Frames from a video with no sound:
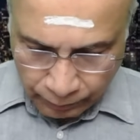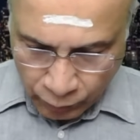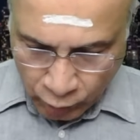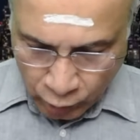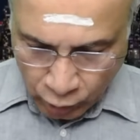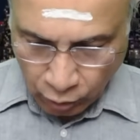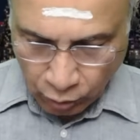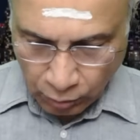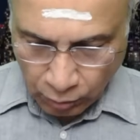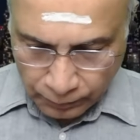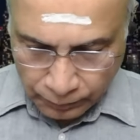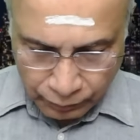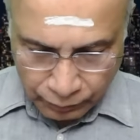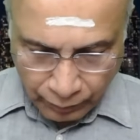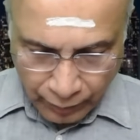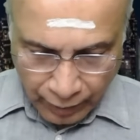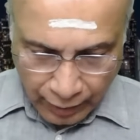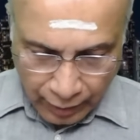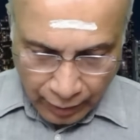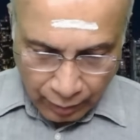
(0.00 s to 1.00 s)
So,
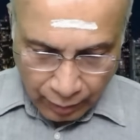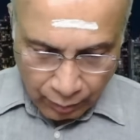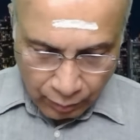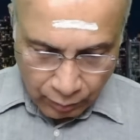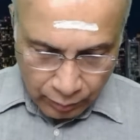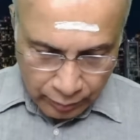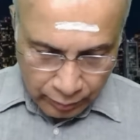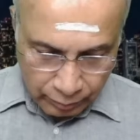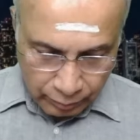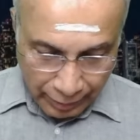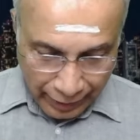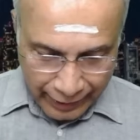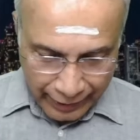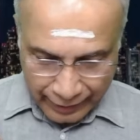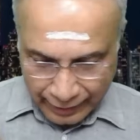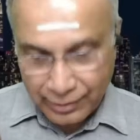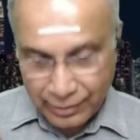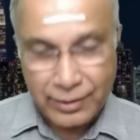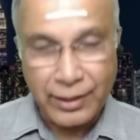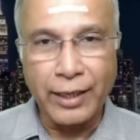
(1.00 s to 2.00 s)
my
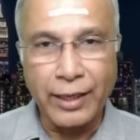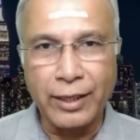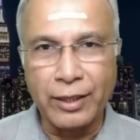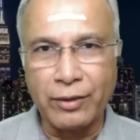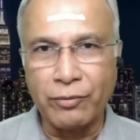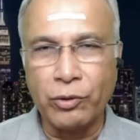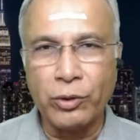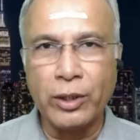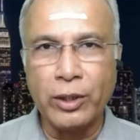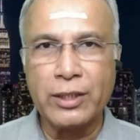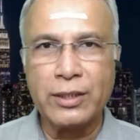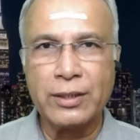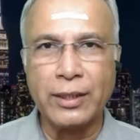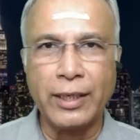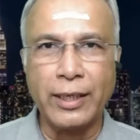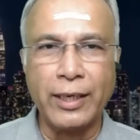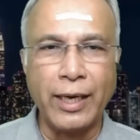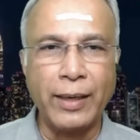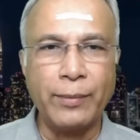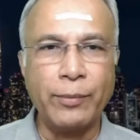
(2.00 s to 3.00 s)
understanding, yours,
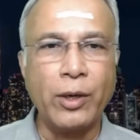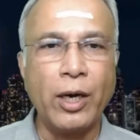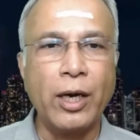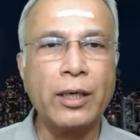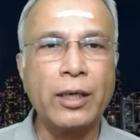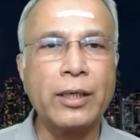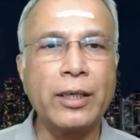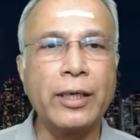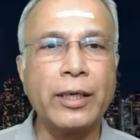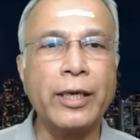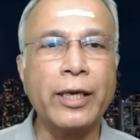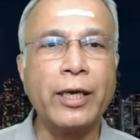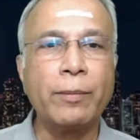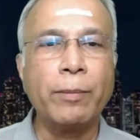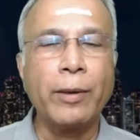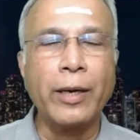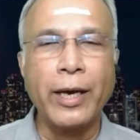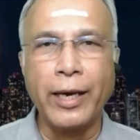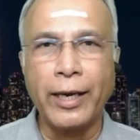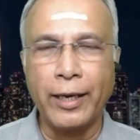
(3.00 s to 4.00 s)
and I'm not an
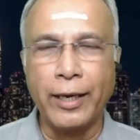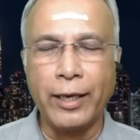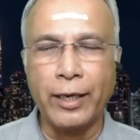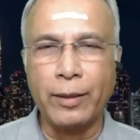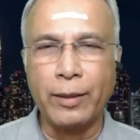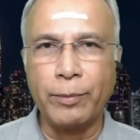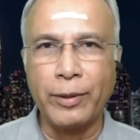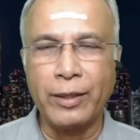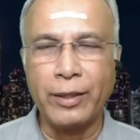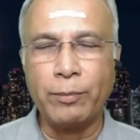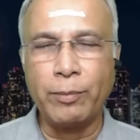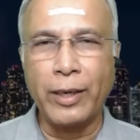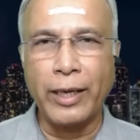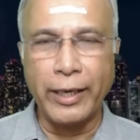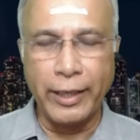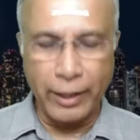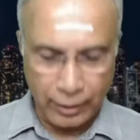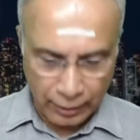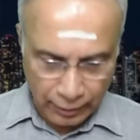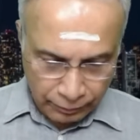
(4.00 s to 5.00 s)
airplane
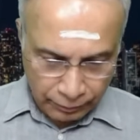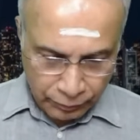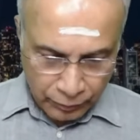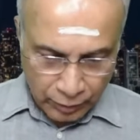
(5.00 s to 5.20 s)
pilot,